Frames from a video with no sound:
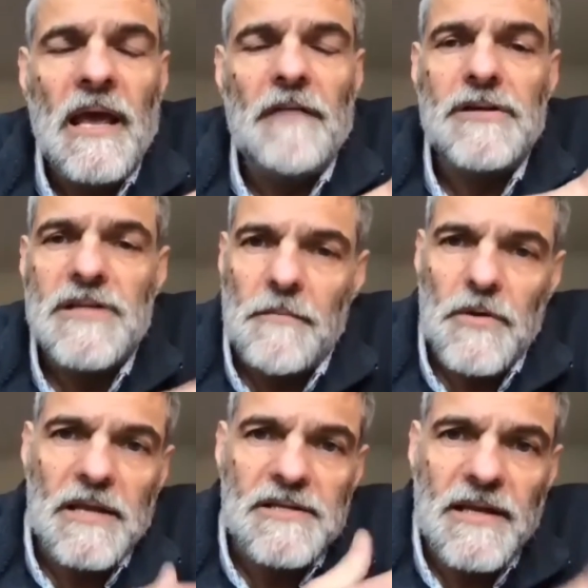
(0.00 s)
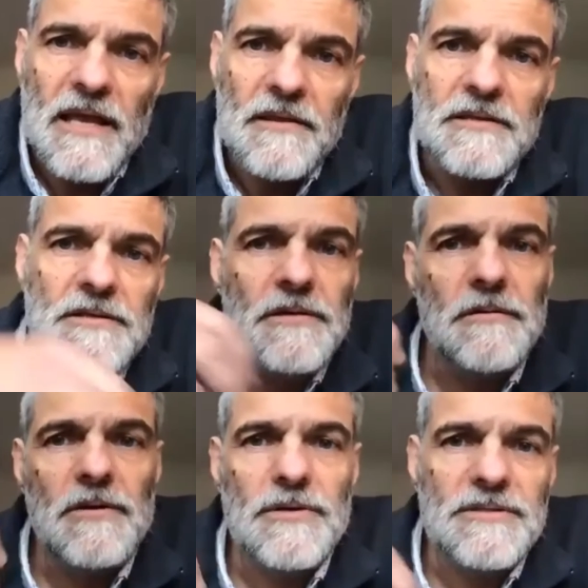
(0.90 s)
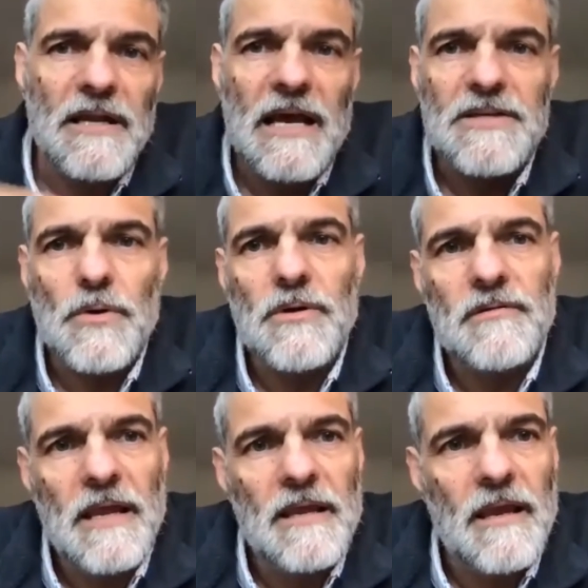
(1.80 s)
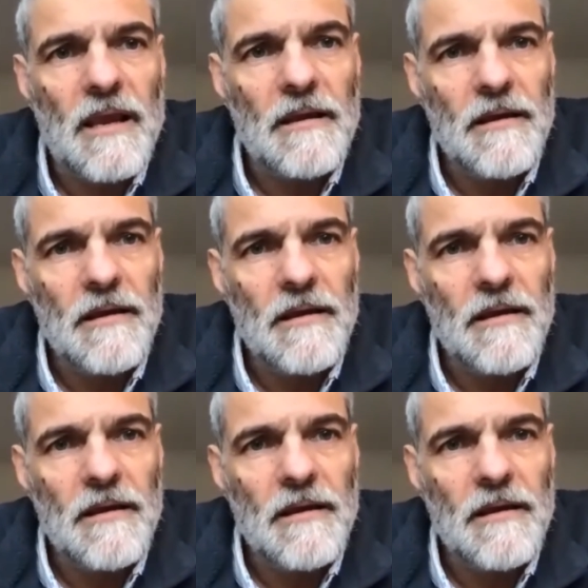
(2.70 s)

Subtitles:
Every time you get together to crystallize all your thinking,